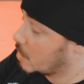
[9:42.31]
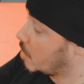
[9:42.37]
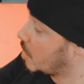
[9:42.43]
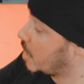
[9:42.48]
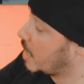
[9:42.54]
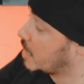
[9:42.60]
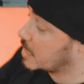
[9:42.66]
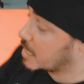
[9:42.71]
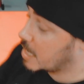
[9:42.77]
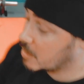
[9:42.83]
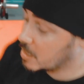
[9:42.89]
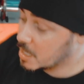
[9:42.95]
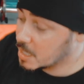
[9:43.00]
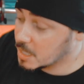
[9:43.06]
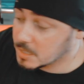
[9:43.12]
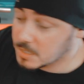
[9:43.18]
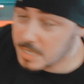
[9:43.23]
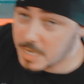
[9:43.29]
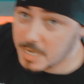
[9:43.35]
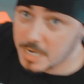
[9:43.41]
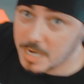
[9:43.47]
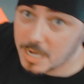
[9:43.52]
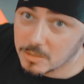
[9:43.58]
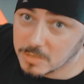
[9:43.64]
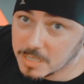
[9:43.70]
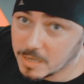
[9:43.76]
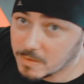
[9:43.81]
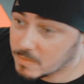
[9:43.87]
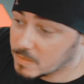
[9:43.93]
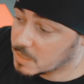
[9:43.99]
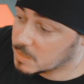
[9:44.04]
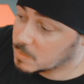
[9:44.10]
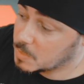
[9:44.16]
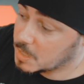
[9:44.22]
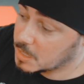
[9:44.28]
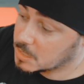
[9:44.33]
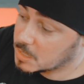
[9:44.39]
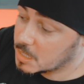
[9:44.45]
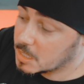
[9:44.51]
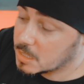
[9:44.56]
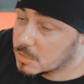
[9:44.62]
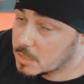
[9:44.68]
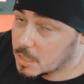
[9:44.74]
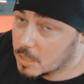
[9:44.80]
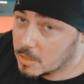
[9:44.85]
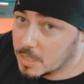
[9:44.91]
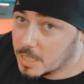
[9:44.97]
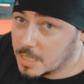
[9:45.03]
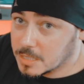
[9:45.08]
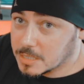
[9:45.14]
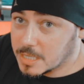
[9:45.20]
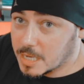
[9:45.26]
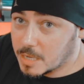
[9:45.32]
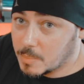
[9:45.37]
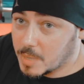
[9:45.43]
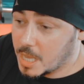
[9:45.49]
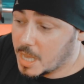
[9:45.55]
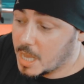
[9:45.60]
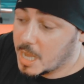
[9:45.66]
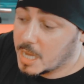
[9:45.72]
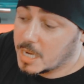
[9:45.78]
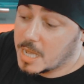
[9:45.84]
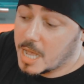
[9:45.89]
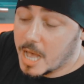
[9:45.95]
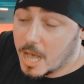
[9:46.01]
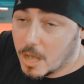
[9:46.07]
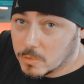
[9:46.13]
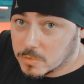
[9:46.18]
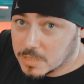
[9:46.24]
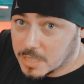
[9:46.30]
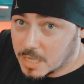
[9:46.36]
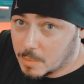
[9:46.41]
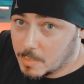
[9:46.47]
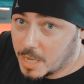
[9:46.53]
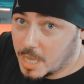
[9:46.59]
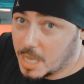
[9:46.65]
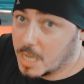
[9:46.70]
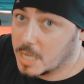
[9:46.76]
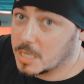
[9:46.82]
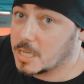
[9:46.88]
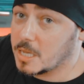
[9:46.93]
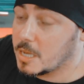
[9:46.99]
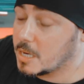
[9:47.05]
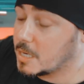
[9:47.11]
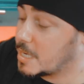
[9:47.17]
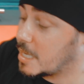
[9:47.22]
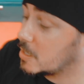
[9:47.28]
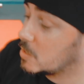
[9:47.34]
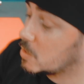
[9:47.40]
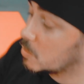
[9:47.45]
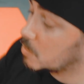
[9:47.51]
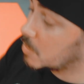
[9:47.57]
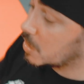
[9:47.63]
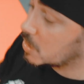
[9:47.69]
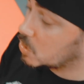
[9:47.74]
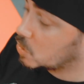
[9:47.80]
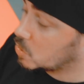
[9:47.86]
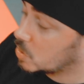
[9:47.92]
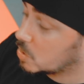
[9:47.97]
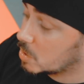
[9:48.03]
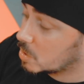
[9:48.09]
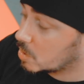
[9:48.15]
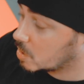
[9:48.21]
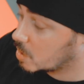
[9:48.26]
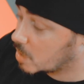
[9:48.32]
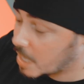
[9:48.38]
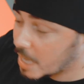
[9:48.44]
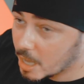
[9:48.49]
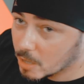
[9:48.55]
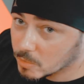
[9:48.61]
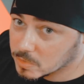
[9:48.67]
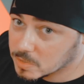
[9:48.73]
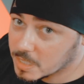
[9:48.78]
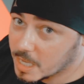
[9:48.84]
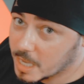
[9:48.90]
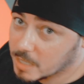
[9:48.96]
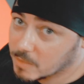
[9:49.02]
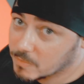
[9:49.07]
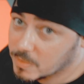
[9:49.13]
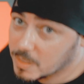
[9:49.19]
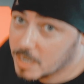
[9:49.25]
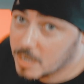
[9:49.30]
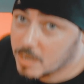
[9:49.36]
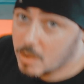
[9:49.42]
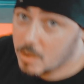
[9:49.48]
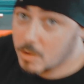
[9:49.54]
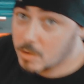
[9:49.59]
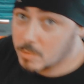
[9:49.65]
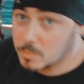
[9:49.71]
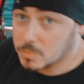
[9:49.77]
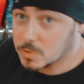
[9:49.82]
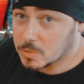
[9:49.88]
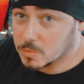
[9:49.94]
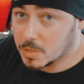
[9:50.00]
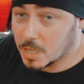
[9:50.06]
All right, now the inside and outside of this means the inside of my hand, outside of my hand, not so much outside of their arms.